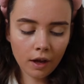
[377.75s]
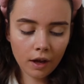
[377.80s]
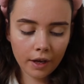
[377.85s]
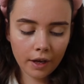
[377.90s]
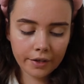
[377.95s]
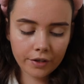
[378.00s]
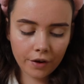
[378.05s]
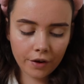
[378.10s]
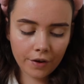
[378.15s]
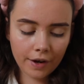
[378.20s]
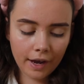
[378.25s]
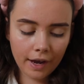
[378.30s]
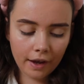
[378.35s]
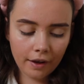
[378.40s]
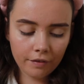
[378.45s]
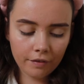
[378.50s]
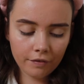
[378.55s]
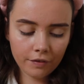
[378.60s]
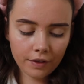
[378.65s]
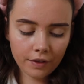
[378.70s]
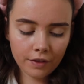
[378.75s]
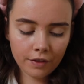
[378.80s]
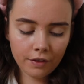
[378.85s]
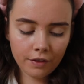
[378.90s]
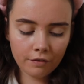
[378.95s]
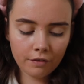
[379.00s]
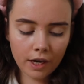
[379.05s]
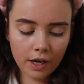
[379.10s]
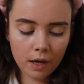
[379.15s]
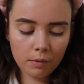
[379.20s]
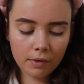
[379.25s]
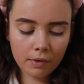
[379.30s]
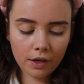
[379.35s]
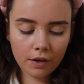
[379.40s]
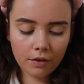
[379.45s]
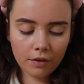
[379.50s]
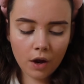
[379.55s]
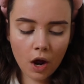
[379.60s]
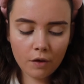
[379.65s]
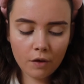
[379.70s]
I don't have the right
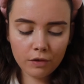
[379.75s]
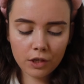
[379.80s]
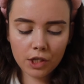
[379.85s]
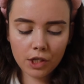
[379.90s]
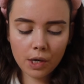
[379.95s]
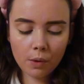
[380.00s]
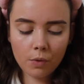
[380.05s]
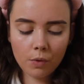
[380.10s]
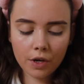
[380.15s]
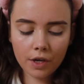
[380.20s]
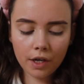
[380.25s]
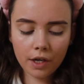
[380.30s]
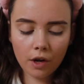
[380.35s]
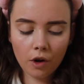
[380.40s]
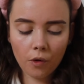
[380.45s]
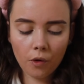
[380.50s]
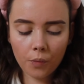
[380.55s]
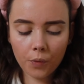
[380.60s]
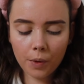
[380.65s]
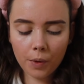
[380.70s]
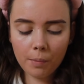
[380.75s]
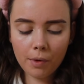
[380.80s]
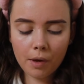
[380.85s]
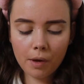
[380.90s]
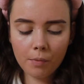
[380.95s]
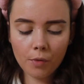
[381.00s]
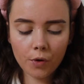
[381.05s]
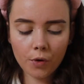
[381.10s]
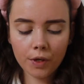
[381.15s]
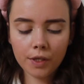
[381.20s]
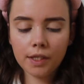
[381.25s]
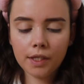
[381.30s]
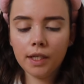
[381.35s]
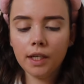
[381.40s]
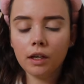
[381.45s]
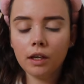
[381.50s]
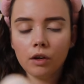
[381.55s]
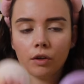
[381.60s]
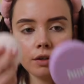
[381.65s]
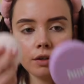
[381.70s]
amount of coverage I want, and I don't want to put more concealer